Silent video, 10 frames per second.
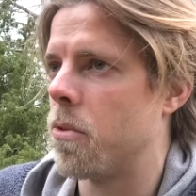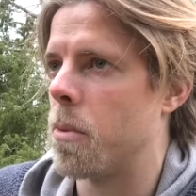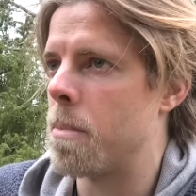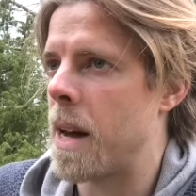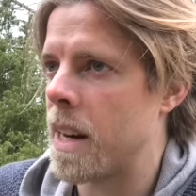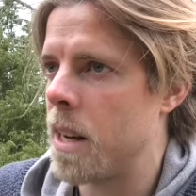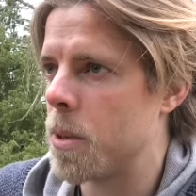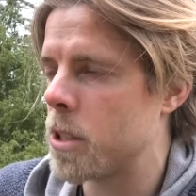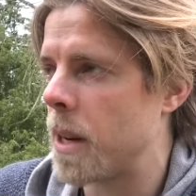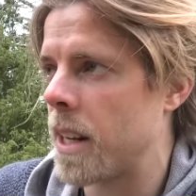from a manly
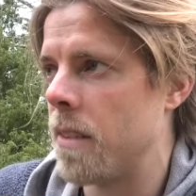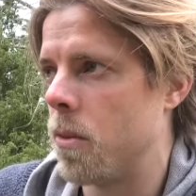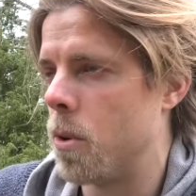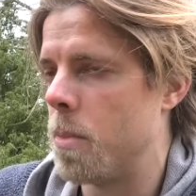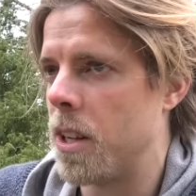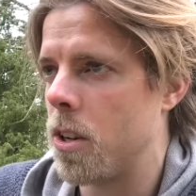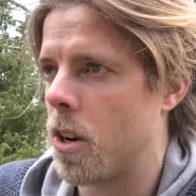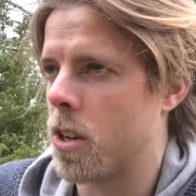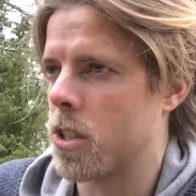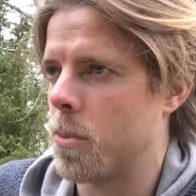perspective, would be to
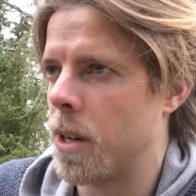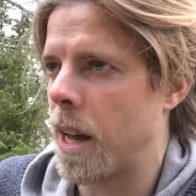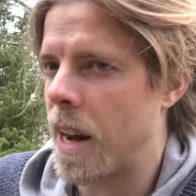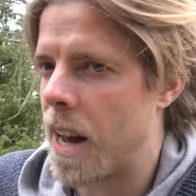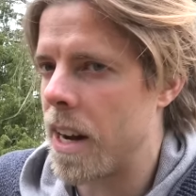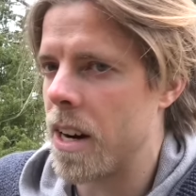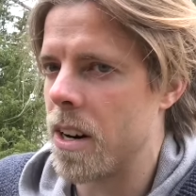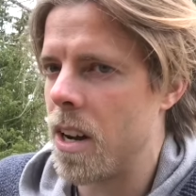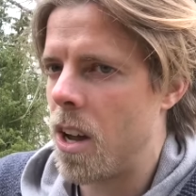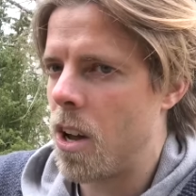call someone a
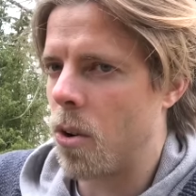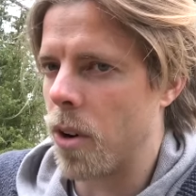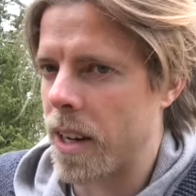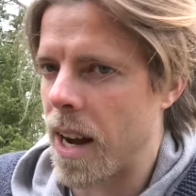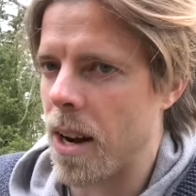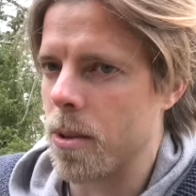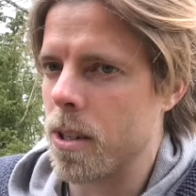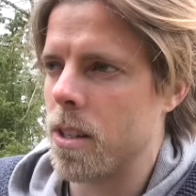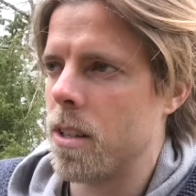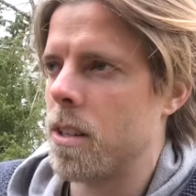liar or a coward.